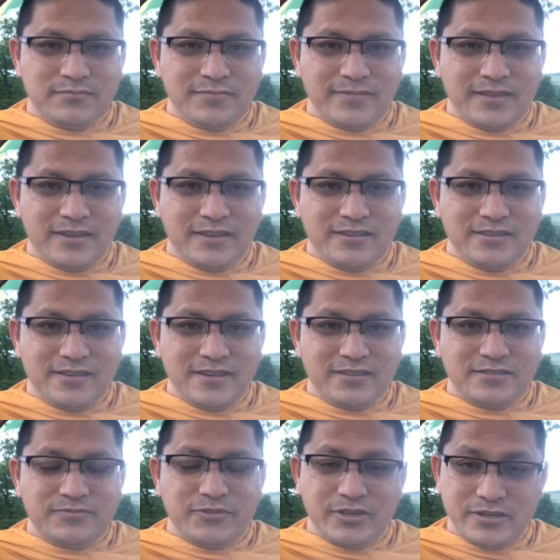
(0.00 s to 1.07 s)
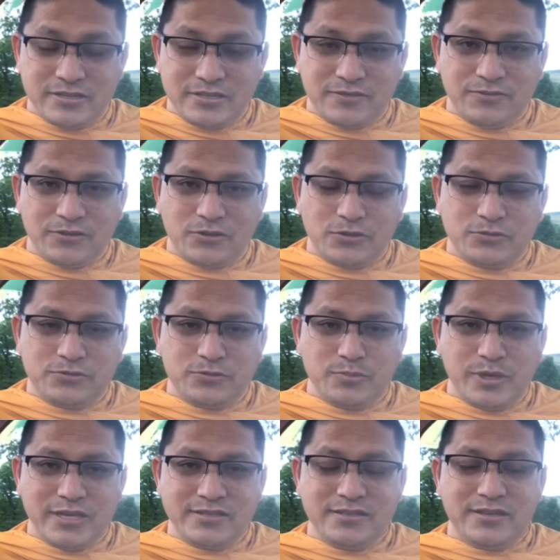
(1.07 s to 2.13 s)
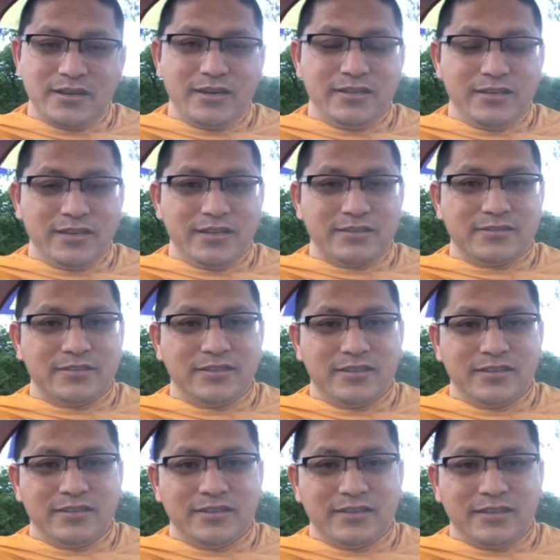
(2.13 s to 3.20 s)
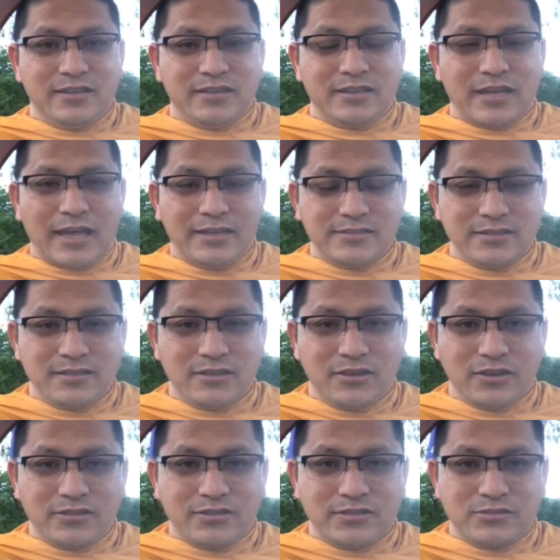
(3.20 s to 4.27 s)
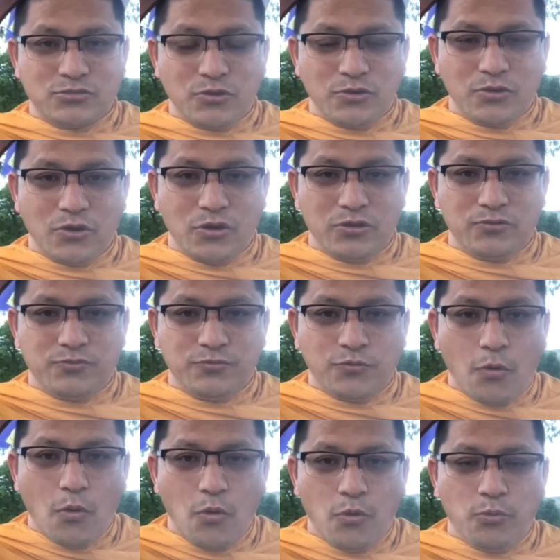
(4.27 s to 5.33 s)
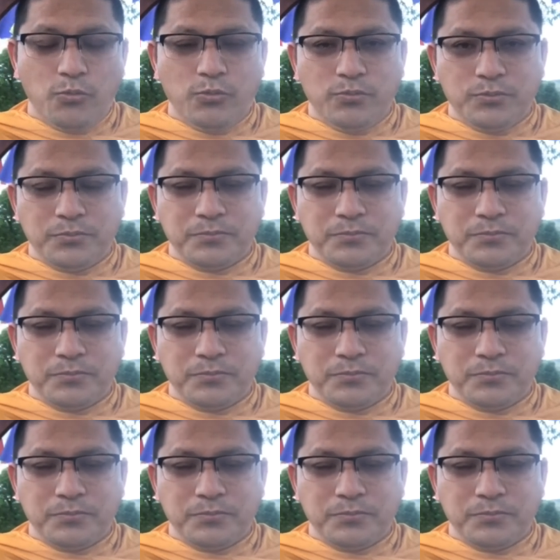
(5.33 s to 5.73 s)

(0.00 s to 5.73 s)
Yeah, it's very difficult to measure, and yet it hasn't got so-called form.